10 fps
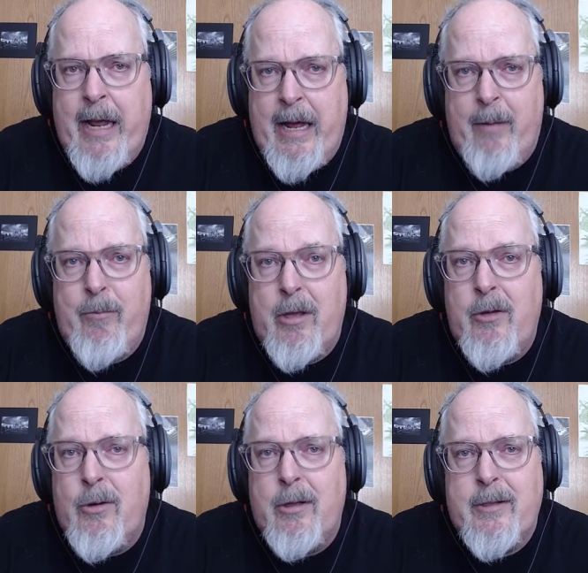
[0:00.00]
app that
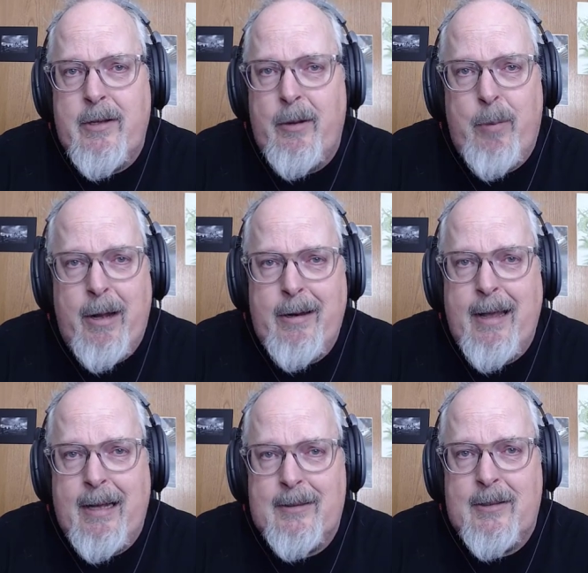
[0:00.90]
you can listen to
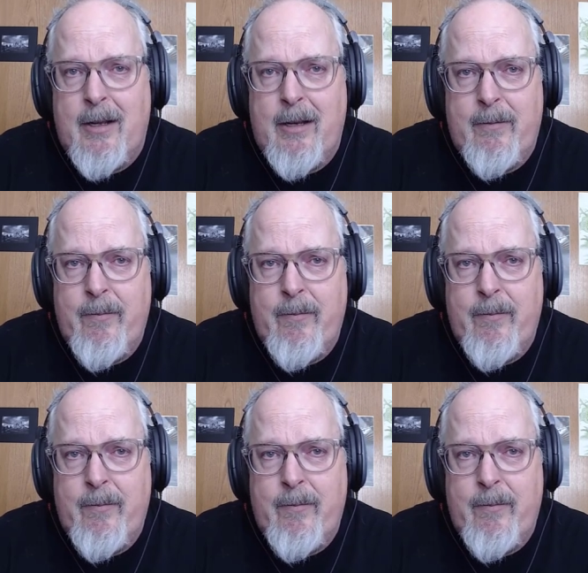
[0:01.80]
podcasts on.